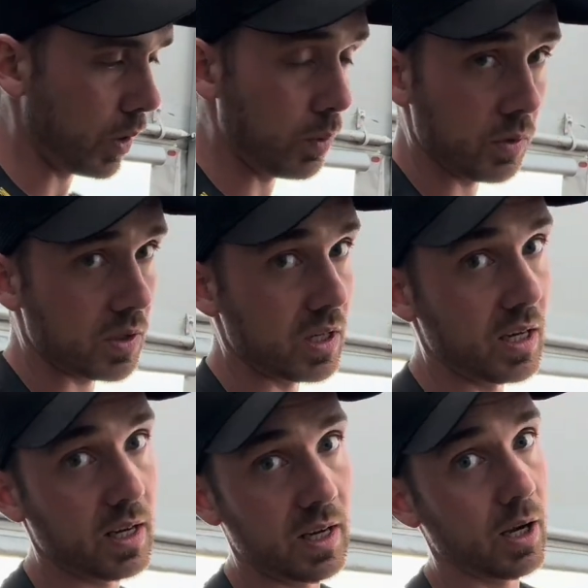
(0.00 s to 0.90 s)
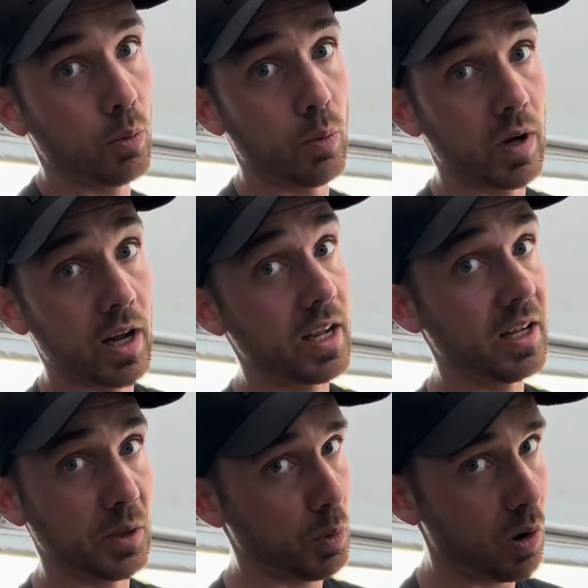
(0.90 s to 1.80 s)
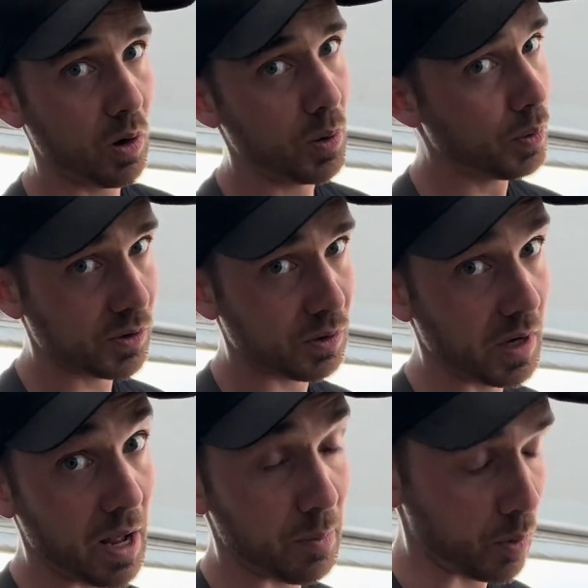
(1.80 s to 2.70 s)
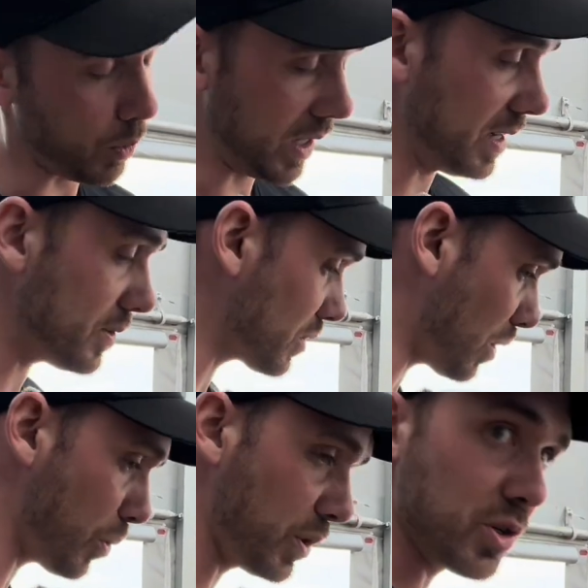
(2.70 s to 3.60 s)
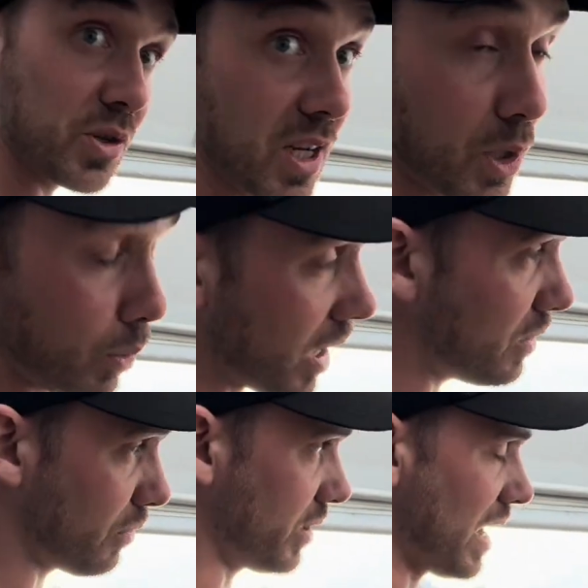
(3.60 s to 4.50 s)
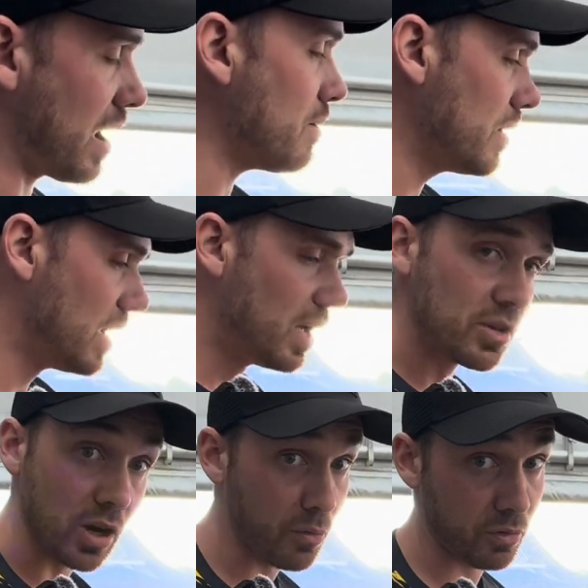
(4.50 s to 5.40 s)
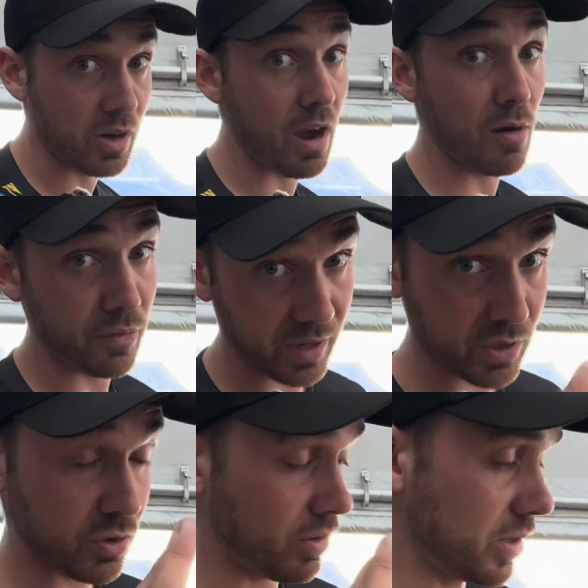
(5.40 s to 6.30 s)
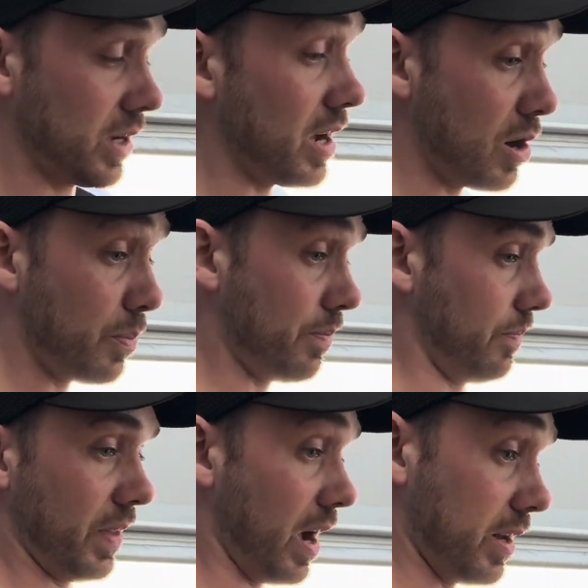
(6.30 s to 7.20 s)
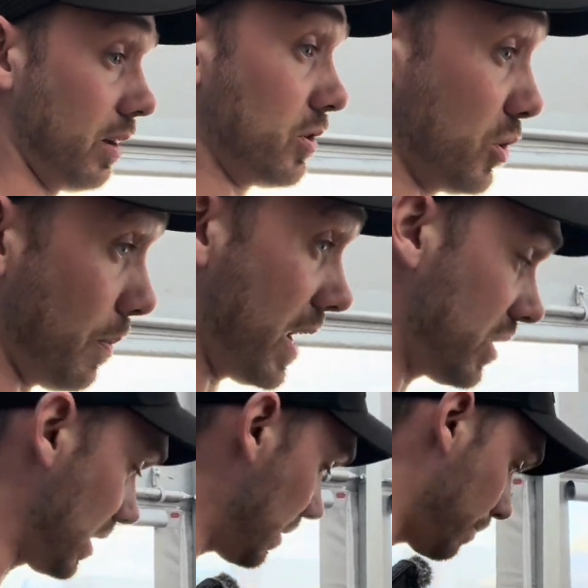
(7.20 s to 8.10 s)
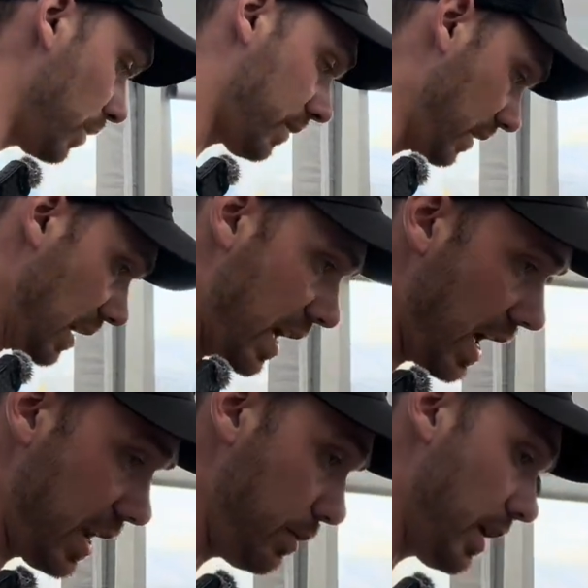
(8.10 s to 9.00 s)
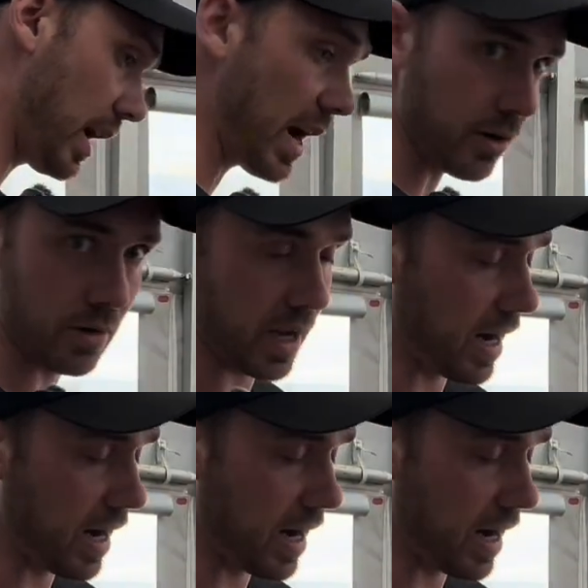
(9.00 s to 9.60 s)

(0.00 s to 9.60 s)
will see when I hit the wall what's gonna happen with it. So we just need to wait for it now. So for now, fingers crossed, I hope I don't smash it, but anyway, I don't care.